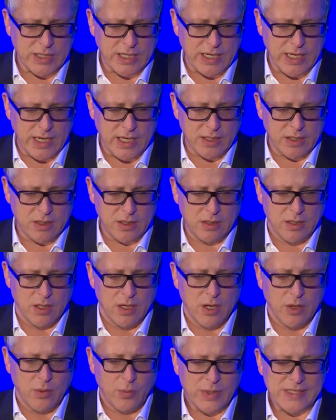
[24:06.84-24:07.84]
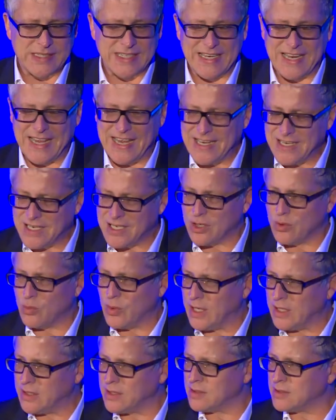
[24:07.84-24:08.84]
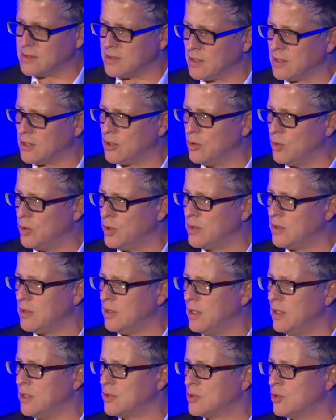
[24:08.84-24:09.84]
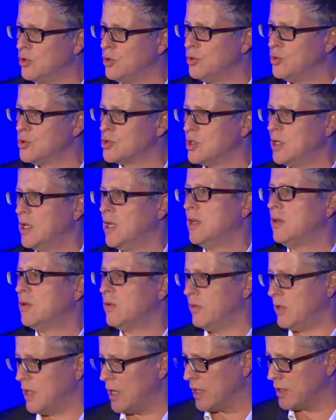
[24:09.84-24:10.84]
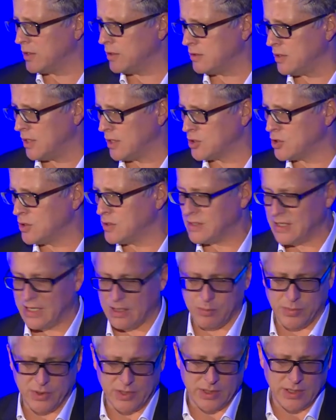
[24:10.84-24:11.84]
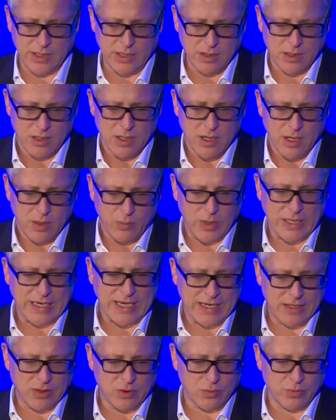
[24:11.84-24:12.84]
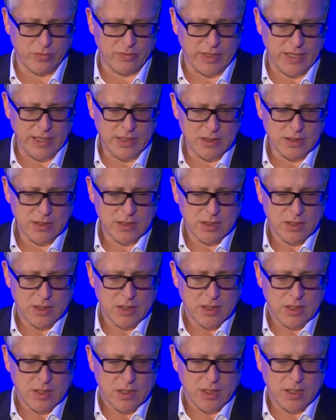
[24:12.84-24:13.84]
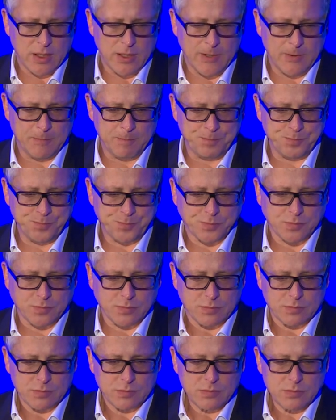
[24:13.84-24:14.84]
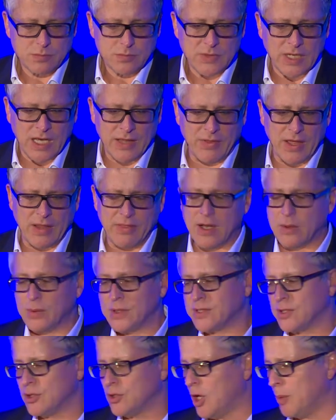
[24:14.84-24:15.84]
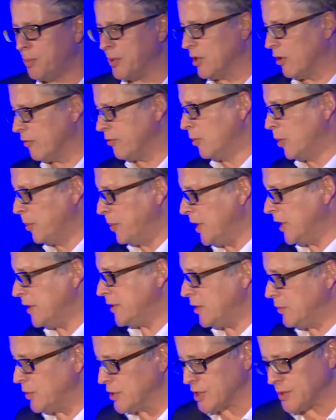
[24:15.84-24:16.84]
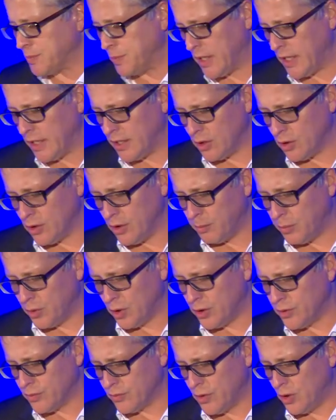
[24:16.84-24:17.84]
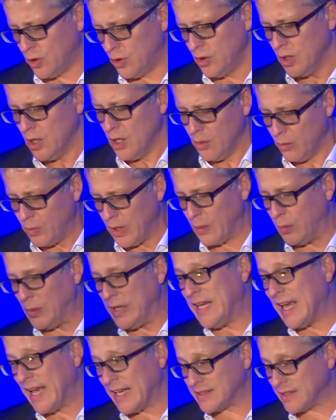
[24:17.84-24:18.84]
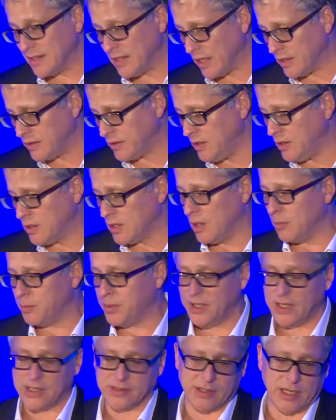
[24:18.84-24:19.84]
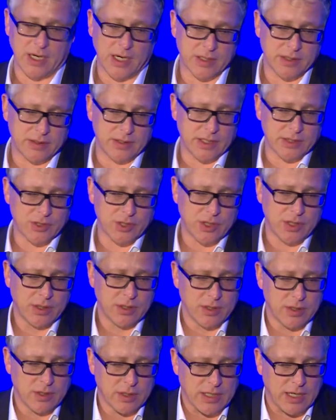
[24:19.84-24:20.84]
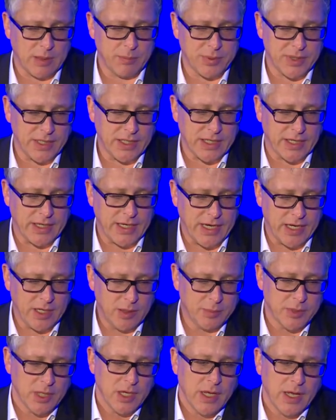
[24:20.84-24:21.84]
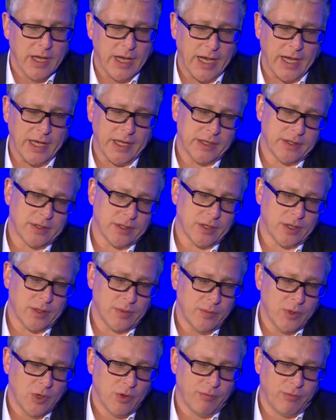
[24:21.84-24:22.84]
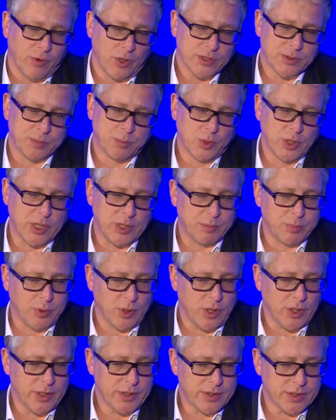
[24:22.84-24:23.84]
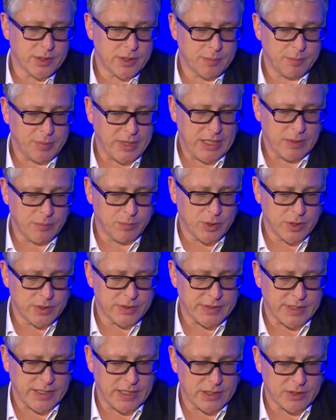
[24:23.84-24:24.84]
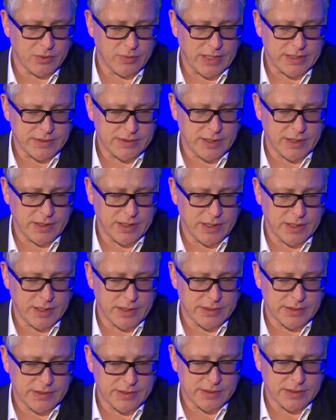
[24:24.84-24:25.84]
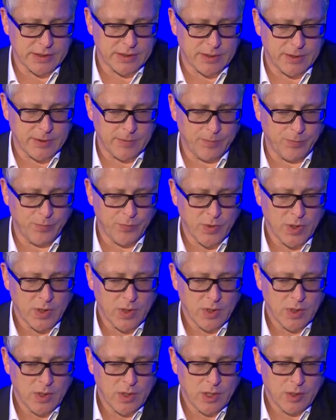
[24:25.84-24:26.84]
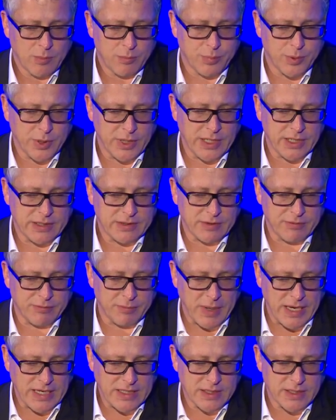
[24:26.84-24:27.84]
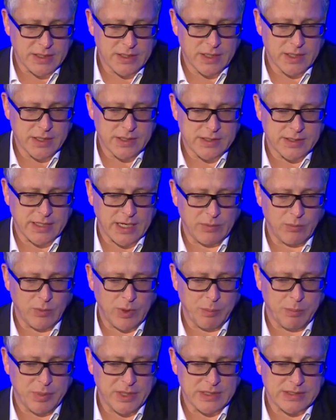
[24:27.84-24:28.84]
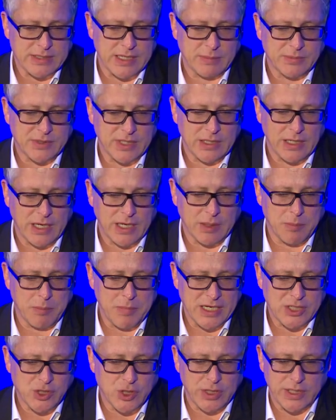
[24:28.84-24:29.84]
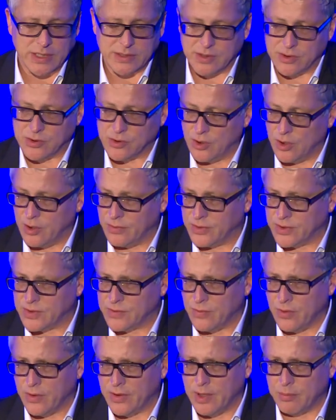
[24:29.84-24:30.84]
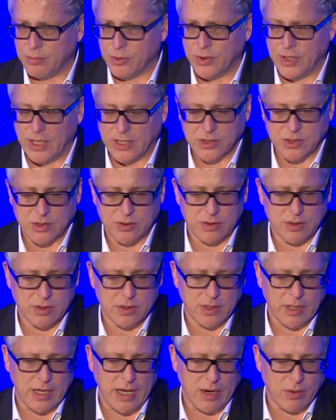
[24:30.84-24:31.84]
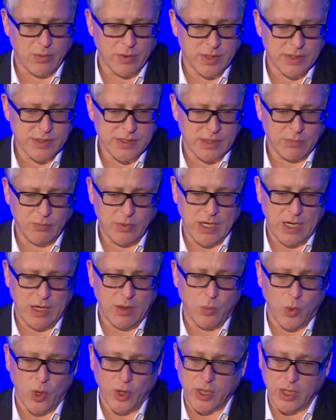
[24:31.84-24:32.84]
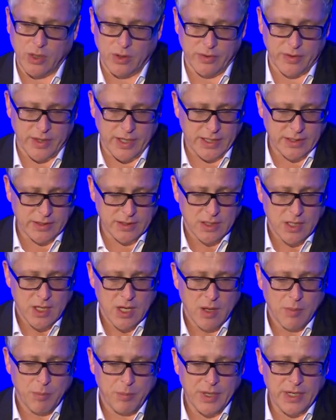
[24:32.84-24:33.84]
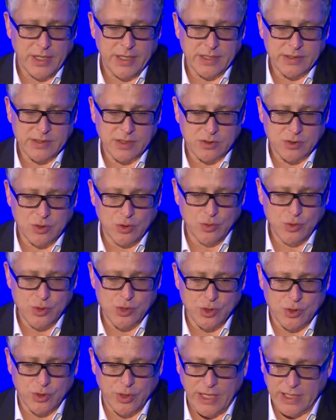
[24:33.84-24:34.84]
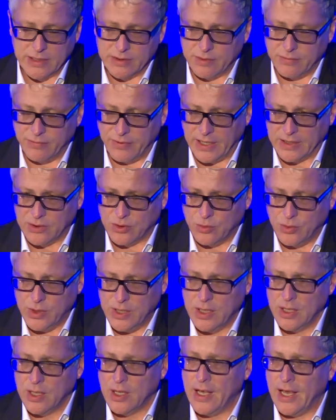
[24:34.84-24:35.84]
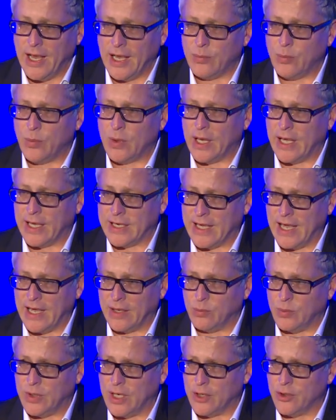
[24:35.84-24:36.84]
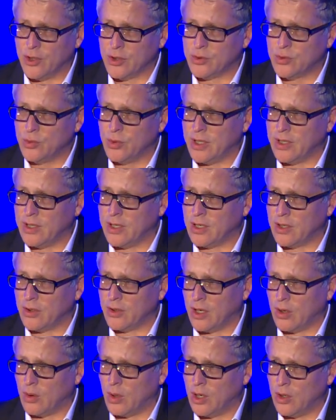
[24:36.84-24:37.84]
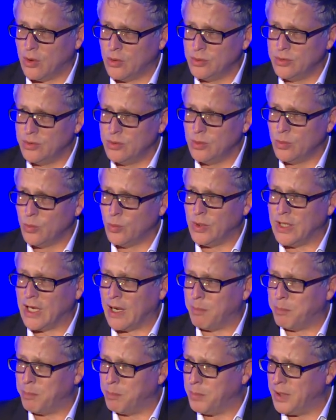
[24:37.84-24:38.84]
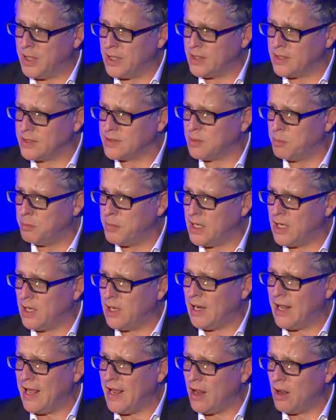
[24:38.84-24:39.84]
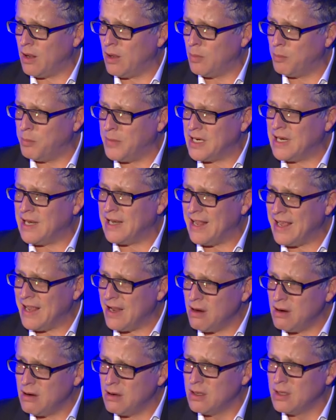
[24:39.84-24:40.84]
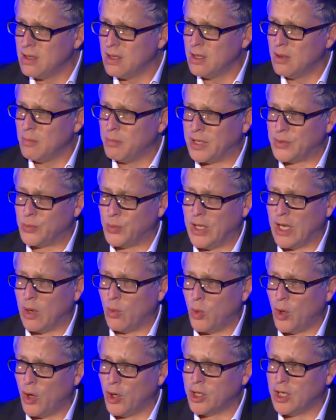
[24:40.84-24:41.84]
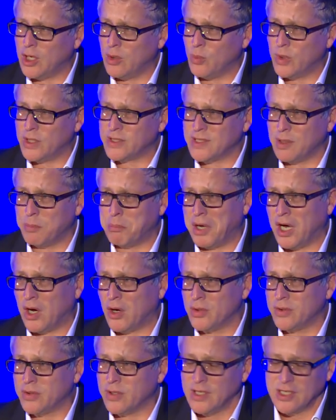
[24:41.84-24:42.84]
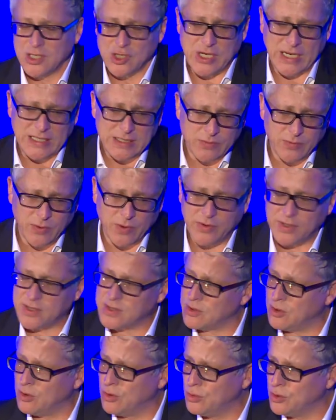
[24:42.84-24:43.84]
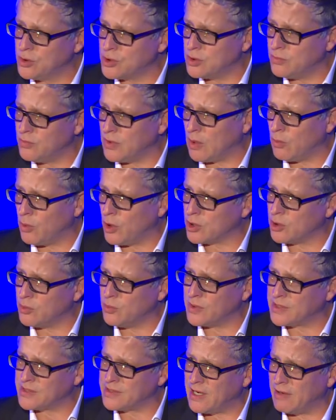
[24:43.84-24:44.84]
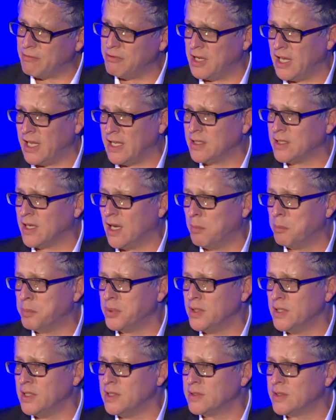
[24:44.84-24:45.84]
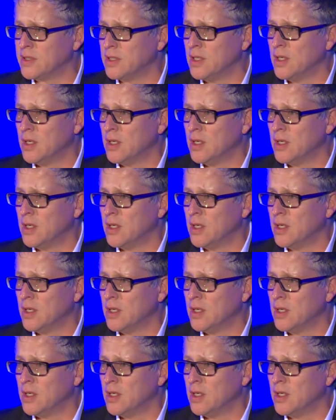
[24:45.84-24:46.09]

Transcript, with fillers: can handle with an integrated security solution into the architectures they are building. We can do that. Um, and then there is the topic of mobility, which is playing an important role, where we as an IT company, as an architecture uh, company can help. And uh, fourth bullet point, uh, pain points they are addressing is um, predictive maintenance. Can we build something like a machine as a service for their production uh, areas? And we are working on that, building the solution connected factory. And again, we are not doing it on our own. We are building the middle layer, uh, middle layer but we are working with about, just for this solution, we are working with seven, eight companies